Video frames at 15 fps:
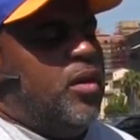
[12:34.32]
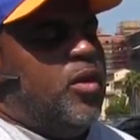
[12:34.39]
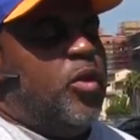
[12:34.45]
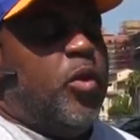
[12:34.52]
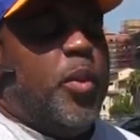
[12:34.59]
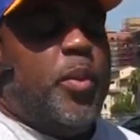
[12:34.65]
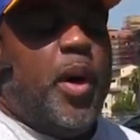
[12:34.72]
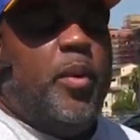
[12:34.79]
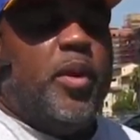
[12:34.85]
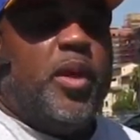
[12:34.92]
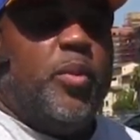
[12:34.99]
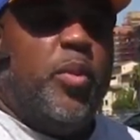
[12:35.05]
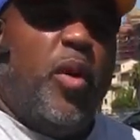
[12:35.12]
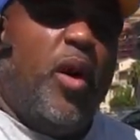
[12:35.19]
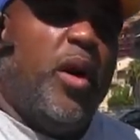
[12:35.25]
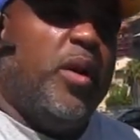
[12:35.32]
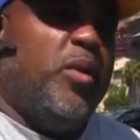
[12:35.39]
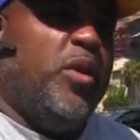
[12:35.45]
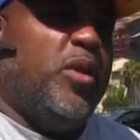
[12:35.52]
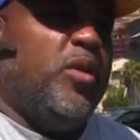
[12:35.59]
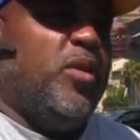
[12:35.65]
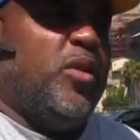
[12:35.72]
The Republican Party
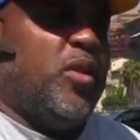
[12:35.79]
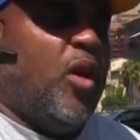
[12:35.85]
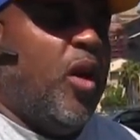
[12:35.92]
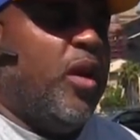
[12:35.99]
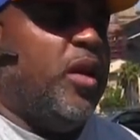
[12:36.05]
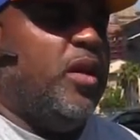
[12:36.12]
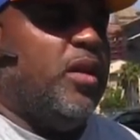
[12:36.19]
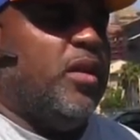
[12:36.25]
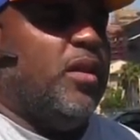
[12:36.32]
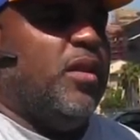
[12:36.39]
was started